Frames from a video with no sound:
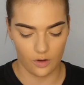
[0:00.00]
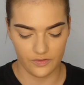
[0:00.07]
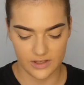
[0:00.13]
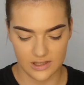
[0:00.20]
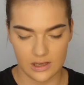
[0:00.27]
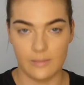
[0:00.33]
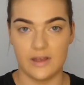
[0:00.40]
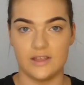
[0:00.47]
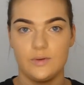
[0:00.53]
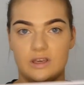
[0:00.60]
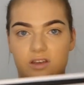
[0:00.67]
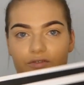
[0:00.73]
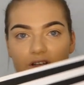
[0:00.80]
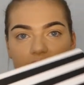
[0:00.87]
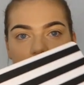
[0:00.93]
obviously it means we
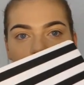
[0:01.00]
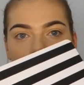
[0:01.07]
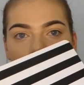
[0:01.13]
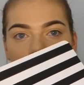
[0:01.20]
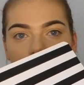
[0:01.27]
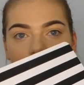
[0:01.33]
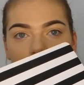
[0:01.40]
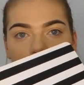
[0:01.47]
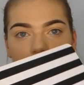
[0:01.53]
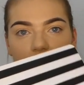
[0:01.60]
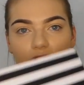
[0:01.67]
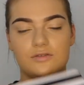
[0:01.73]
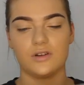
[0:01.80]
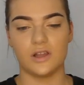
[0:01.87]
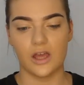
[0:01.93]
can recycle it, which
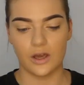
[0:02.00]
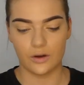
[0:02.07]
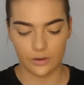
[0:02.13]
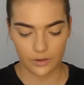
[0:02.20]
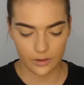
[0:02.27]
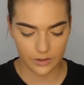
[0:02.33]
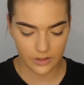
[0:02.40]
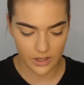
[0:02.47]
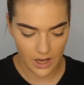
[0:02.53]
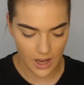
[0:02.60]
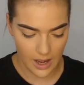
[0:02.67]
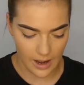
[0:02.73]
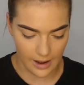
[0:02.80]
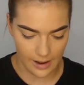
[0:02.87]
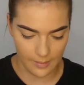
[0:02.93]
is really good.
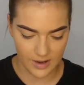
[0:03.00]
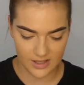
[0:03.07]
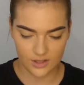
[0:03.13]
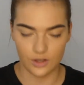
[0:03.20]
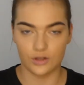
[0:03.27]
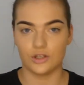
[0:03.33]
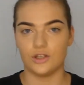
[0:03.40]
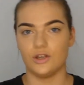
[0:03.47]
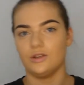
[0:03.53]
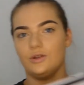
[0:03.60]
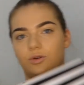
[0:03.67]
And it's got the cute